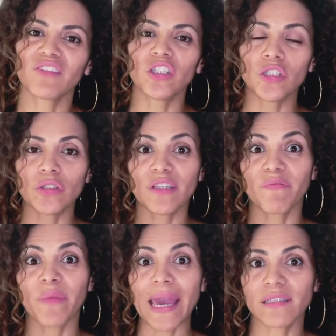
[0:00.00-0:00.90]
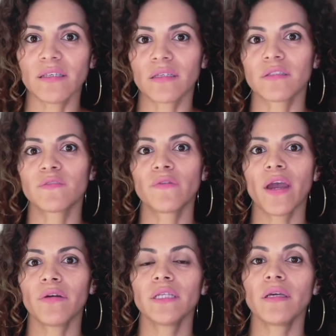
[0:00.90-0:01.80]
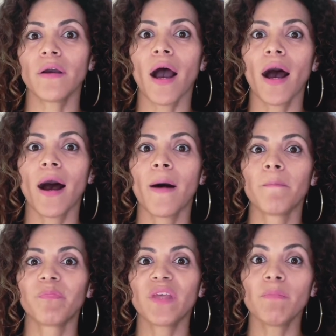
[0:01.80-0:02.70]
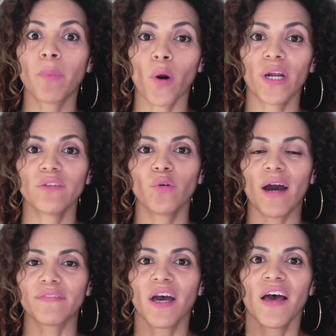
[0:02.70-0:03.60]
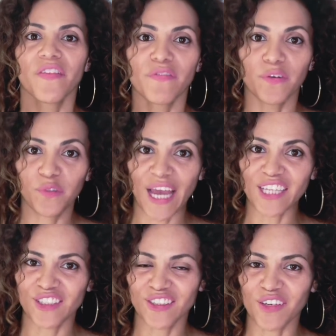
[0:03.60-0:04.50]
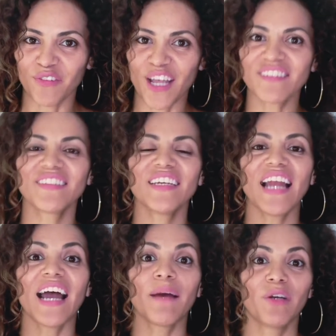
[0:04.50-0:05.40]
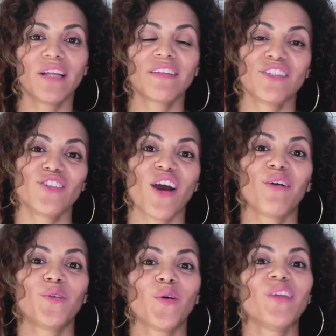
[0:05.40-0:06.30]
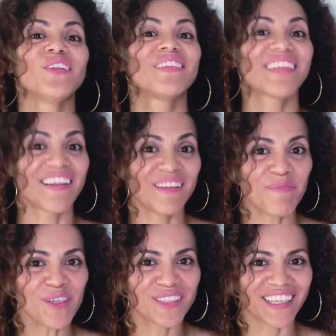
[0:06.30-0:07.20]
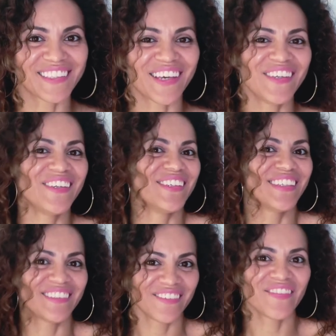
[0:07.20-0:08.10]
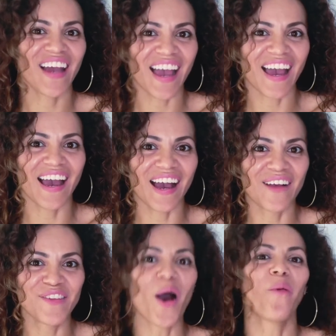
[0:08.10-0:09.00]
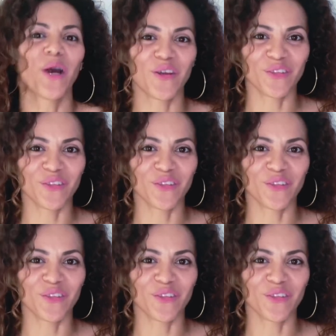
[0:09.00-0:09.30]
teach you the basics. It's very important to have the foundations of dancing, and I'm gonna teach you how to understand the music so you know where you